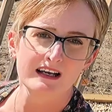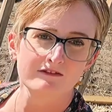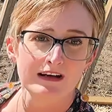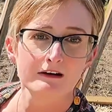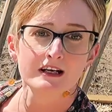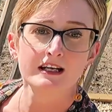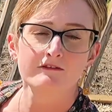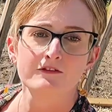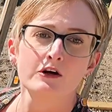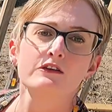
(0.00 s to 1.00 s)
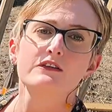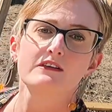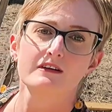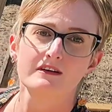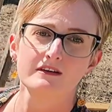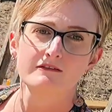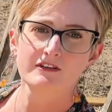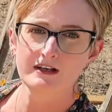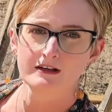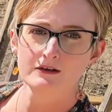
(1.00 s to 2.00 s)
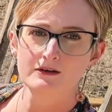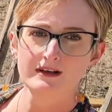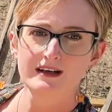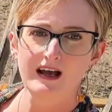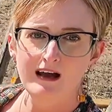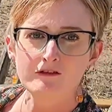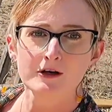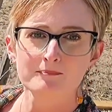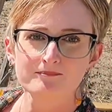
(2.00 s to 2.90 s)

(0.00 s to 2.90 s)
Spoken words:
very first video ever.